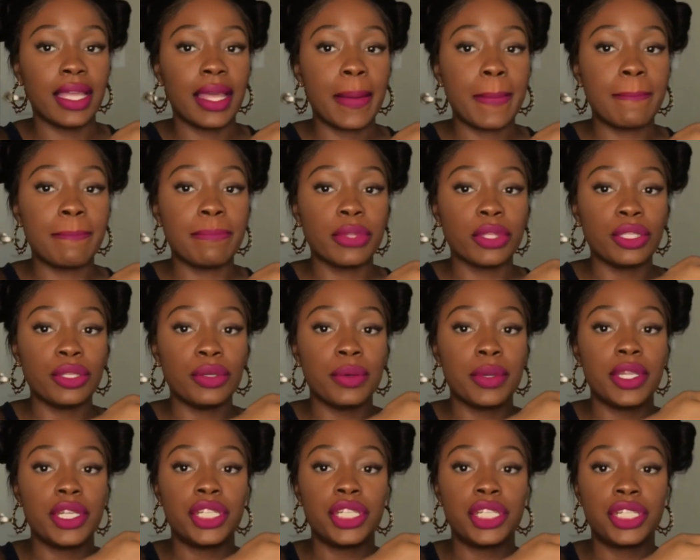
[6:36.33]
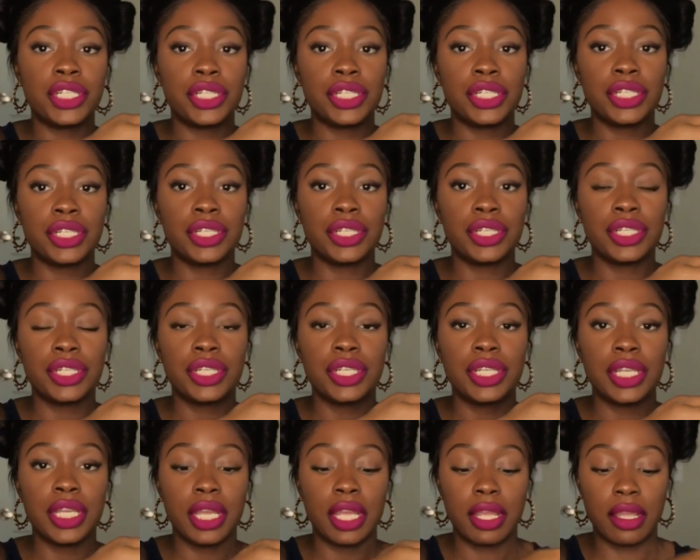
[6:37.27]
that bluish,
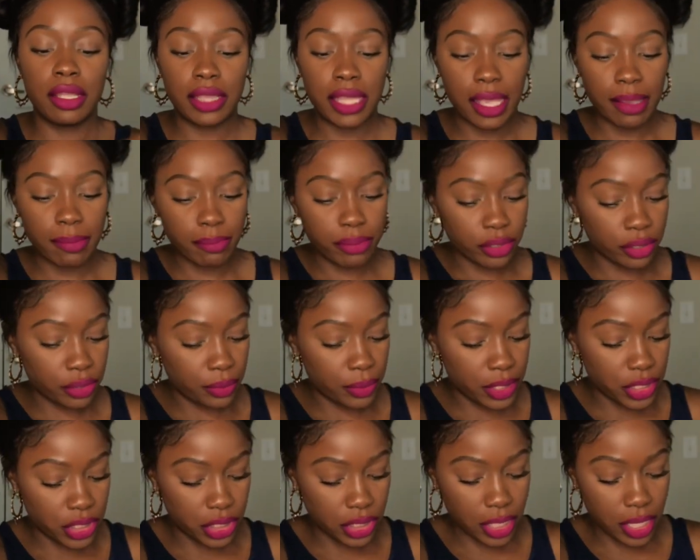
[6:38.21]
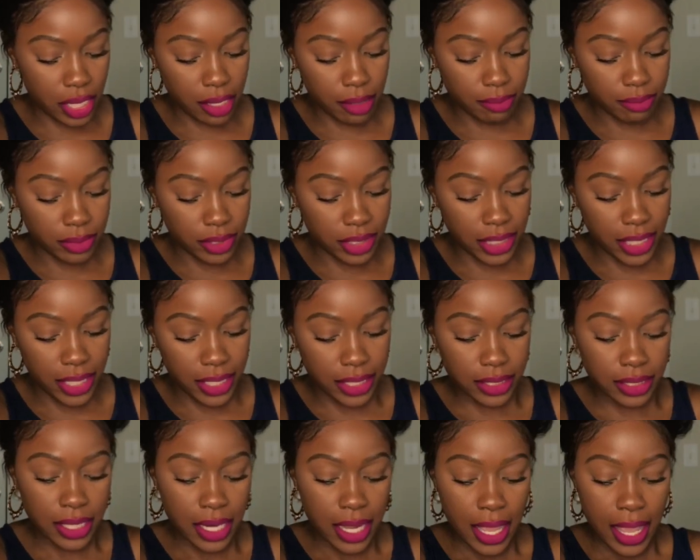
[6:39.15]
that bluish um,
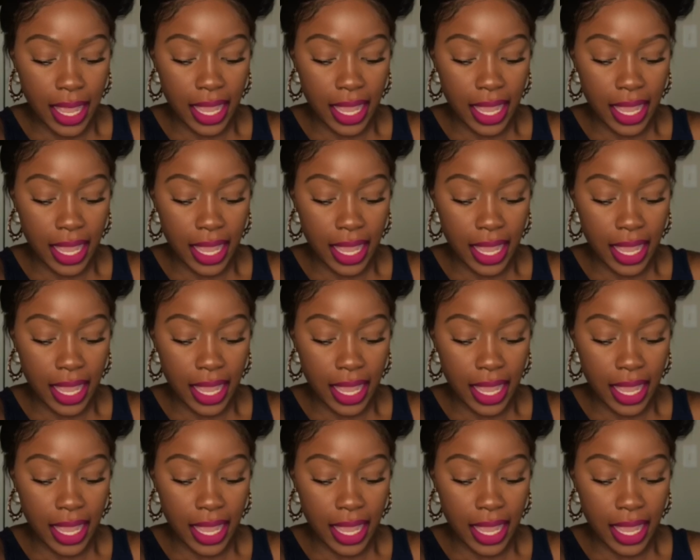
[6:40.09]
tint.